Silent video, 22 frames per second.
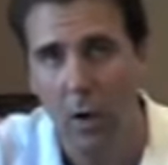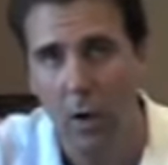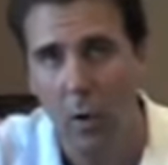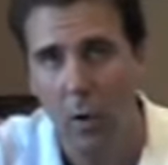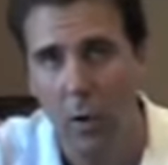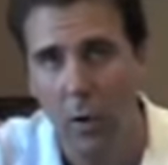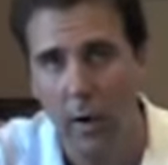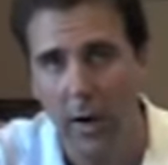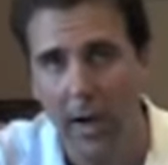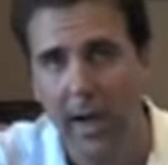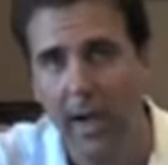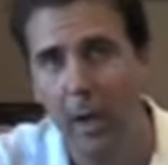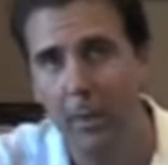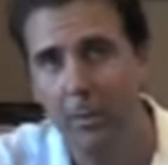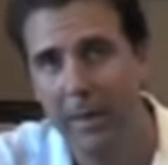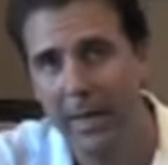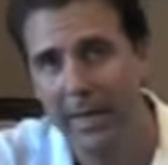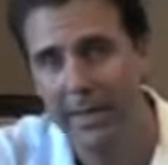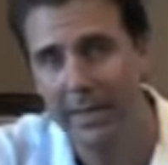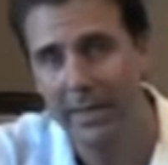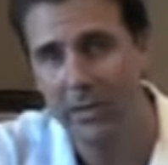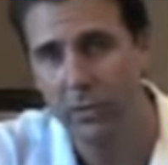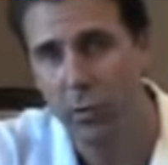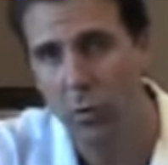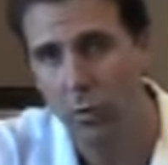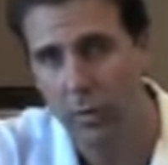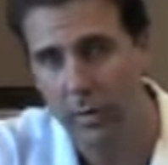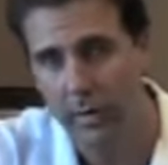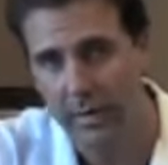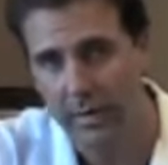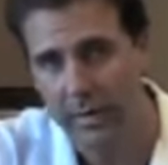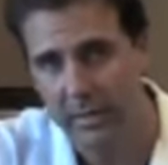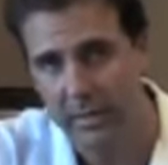or how badly
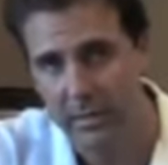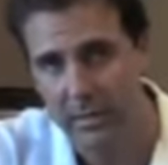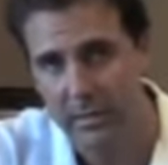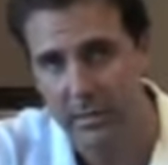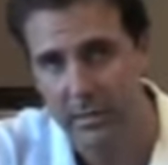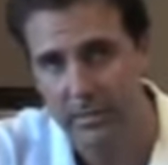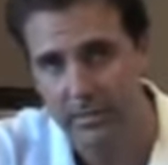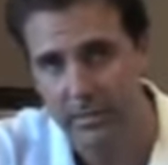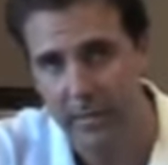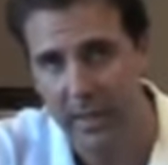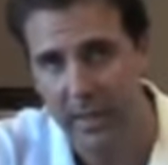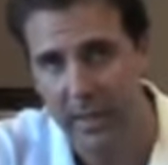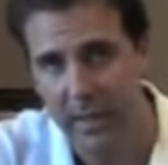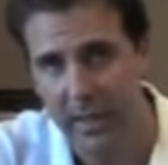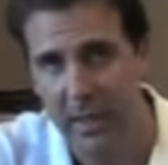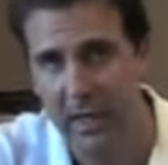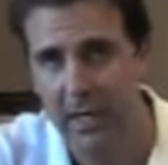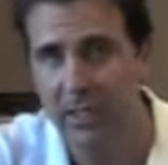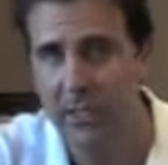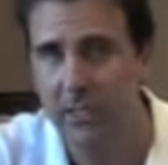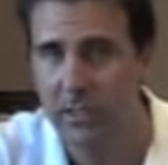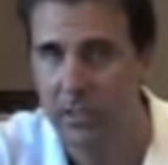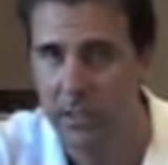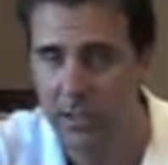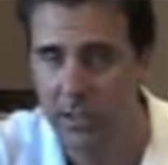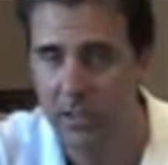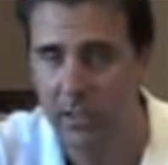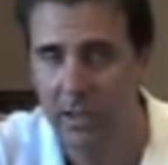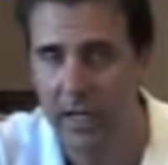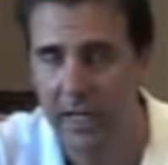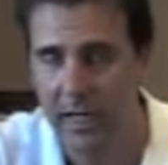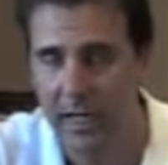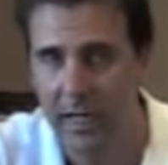torn it is. And occasionally
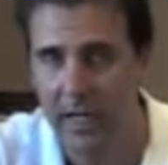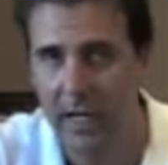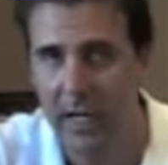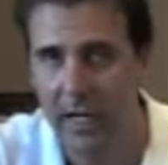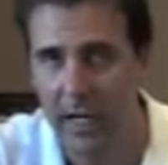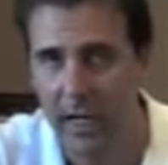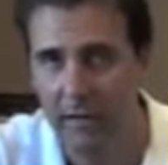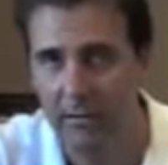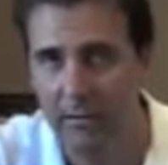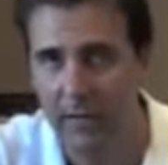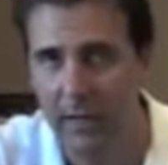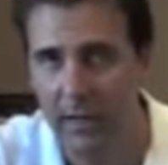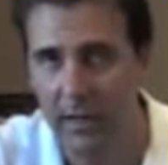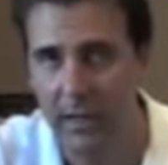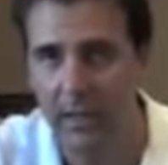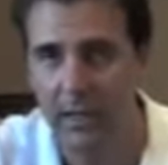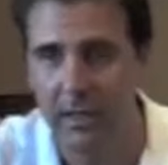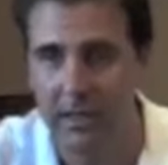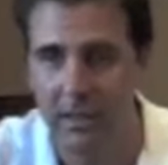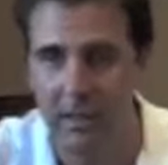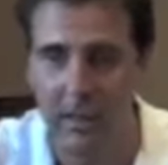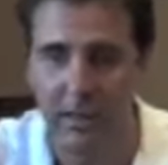you can have to,